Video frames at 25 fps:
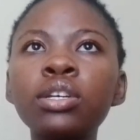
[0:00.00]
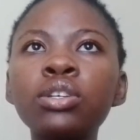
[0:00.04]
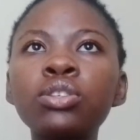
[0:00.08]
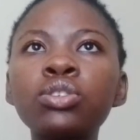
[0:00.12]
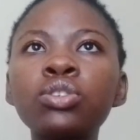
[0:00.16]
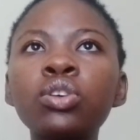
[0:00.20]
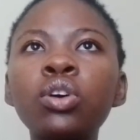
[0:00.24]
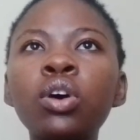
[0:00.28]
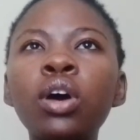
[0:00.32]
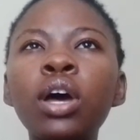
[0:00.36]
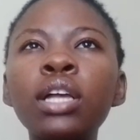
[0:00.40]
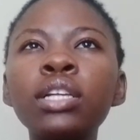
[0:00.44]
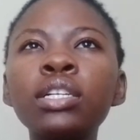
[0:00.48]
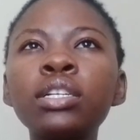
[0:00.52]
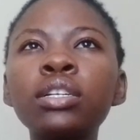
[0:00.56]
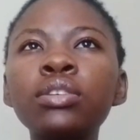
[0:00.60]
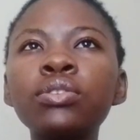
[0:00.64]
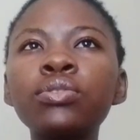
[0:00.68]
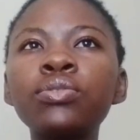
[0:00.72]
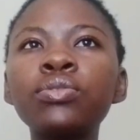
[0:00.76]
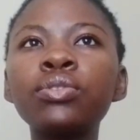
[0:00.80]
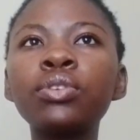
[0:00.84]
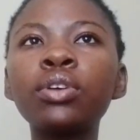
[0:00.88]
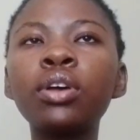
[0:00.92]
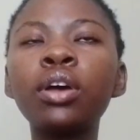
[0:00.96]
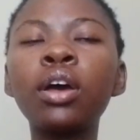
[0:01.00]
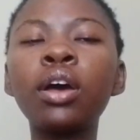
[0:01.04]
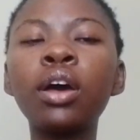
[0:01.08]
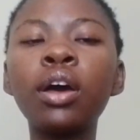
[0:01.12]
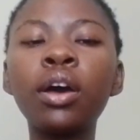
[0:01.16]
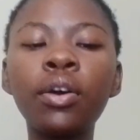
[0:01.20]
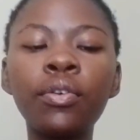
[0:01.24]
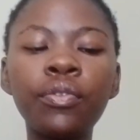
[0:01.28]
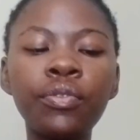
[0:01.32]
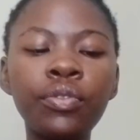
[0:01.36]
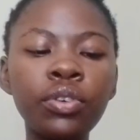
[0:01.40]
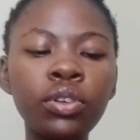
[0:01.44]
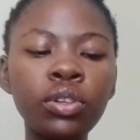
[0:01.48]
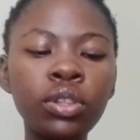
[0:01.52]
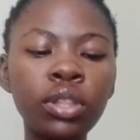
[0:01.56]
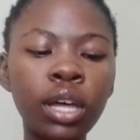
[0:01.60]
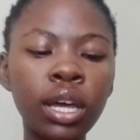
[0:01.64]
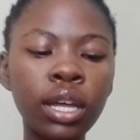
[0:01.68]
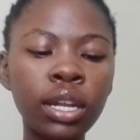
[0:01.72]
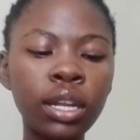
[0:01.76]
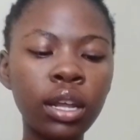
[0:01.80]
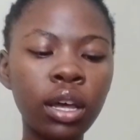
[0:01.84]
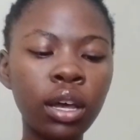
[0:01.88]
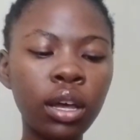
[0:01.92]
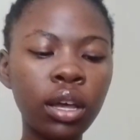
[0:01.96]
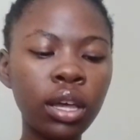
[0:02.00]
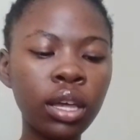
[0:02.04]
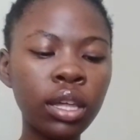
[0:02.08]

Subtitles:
So I just feel that,